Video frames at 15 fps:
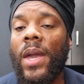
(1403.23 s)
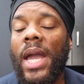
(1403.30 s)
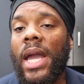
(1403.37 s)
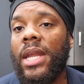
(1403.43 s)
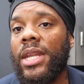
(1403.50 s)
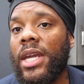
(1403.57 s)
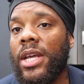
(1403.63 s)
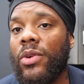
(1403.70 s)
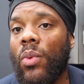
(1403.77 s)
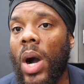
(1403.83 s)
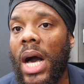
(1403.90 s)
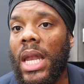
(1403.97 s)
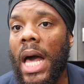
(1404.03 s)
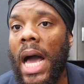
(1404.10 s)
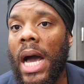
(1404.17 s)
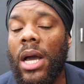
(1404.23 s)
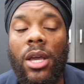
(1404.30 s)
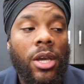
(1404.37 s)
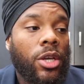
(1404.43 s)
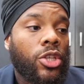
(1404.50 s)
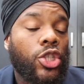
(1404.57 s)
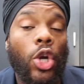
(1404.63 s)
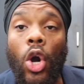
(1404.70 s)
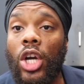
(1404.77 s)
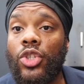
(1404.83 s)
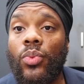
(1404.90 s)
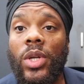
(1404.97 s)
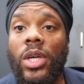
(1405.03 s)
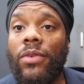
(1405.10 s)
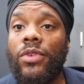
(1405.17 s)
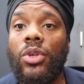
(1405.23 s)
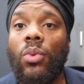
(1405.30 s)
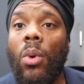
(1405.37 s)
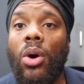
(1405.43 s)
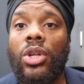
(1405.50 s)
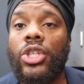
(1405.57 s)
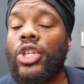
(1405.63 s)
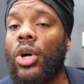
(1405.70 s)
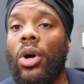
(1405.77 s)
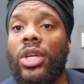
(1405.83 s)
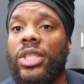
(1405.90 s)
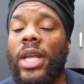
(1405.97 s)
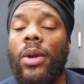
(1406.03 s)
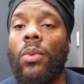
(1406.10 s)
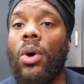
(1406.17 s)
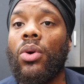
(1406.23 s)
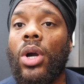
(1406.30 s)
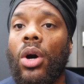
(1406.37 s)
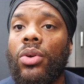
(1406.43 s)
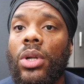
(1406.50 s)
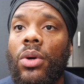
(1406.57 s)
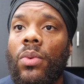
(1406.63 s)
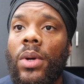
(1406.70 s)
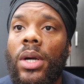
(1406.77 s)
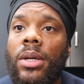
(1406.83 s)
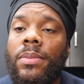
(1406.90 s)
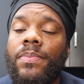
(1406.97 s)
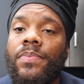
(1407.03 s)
And then voila, charge whatever you want to charge. They won't go nowhere.